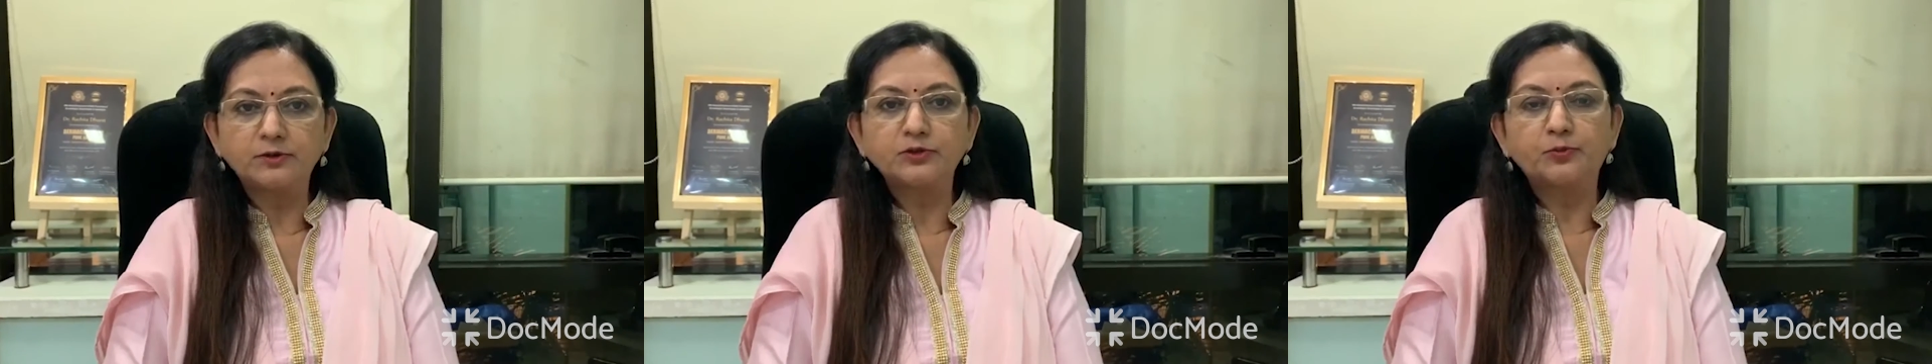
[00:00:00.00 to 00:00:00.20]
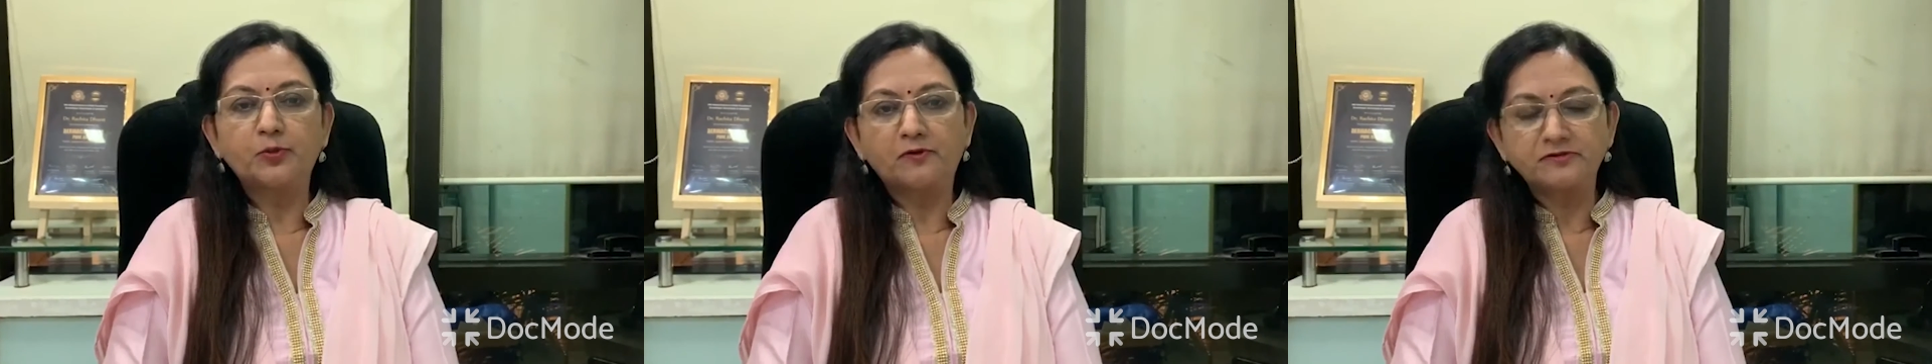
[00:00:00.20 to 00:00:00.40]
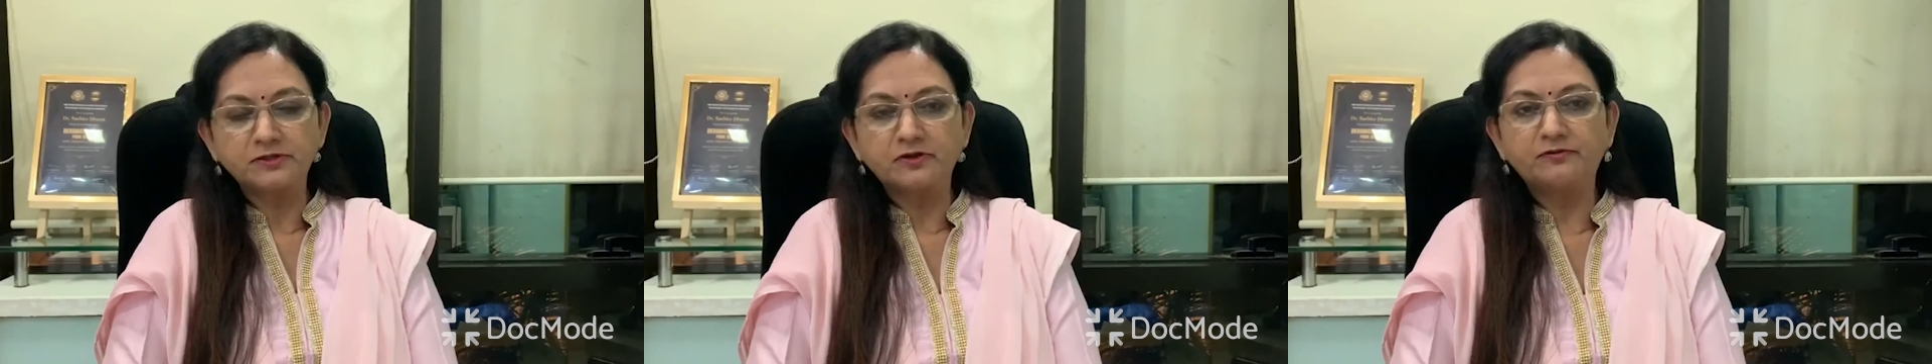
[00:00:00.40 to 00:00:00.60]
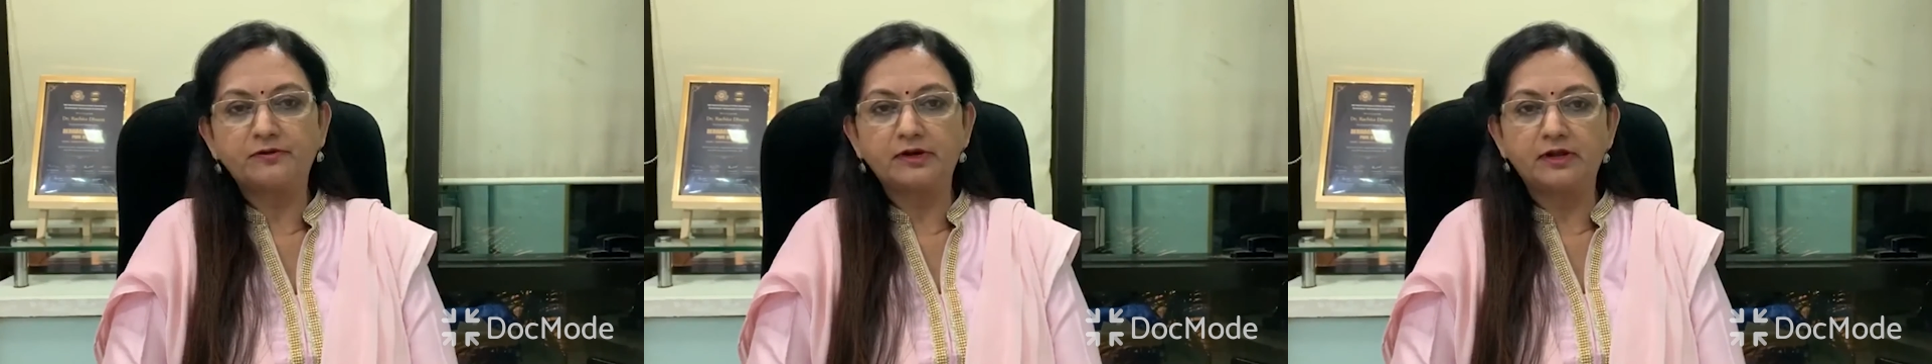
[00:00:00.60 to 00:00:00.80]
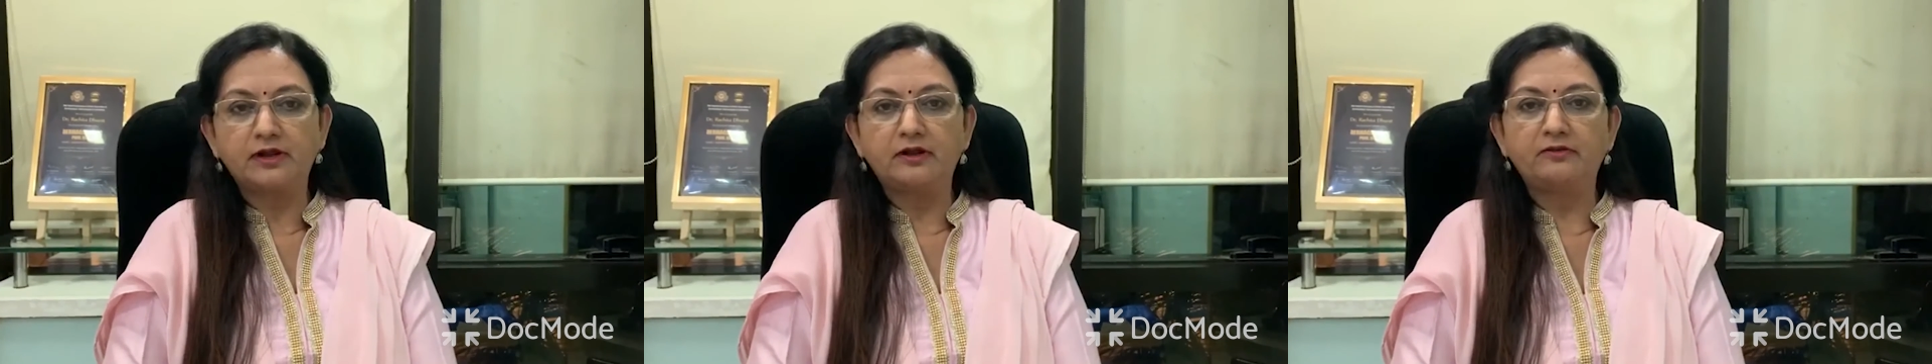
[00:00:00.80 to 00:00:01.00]
superficial
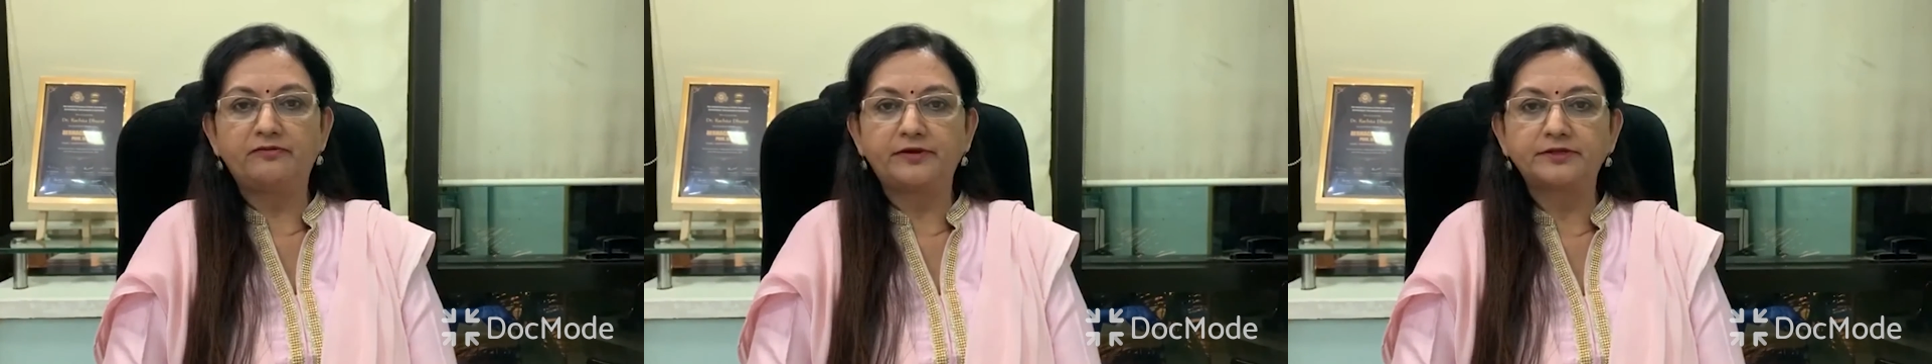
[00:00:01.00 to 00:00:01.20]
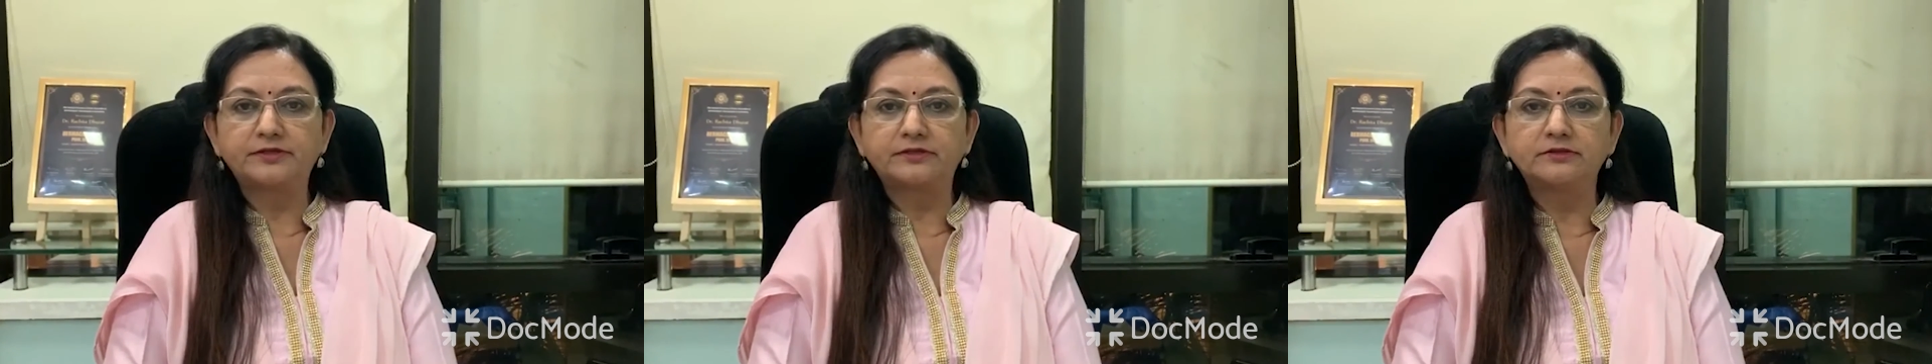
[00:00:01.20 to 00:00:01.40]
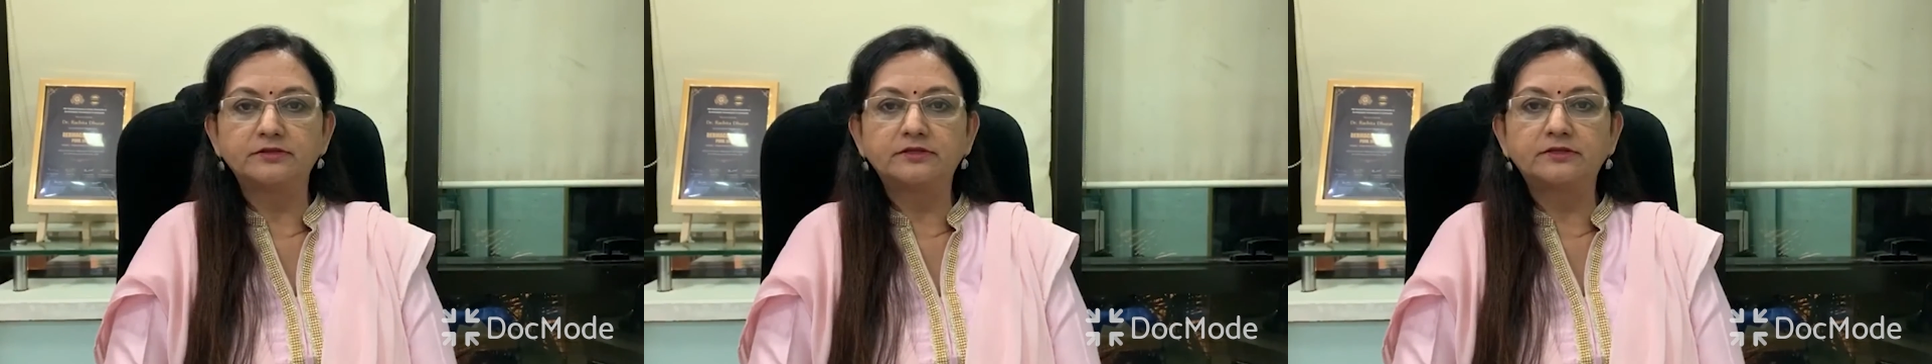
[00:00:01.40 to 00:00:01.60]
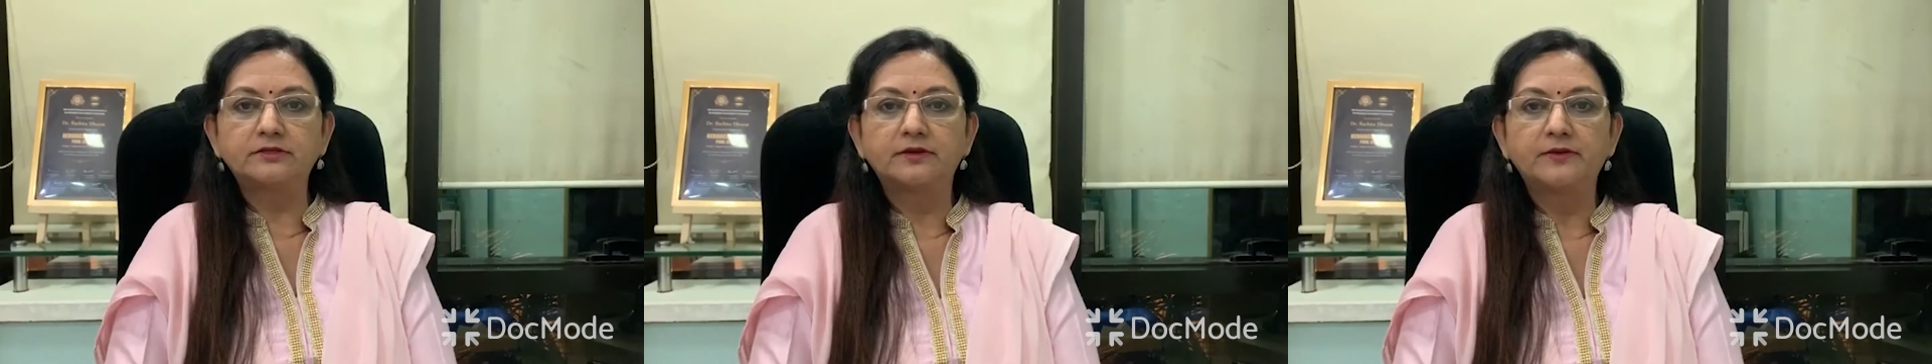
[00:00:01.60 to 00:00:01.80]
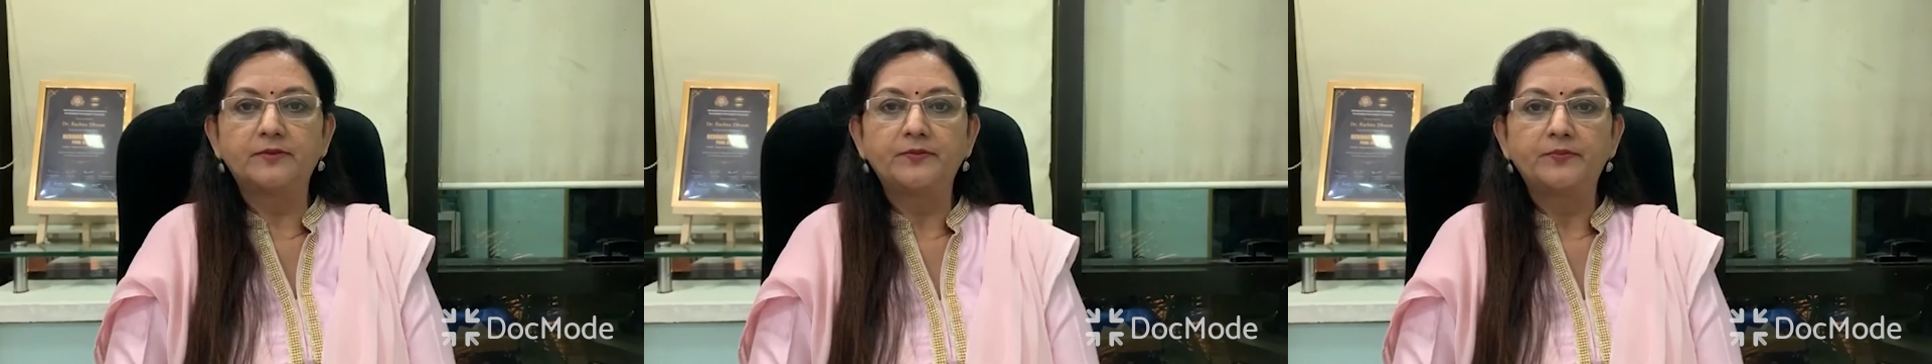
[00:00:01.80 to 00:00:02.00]
fungal infections,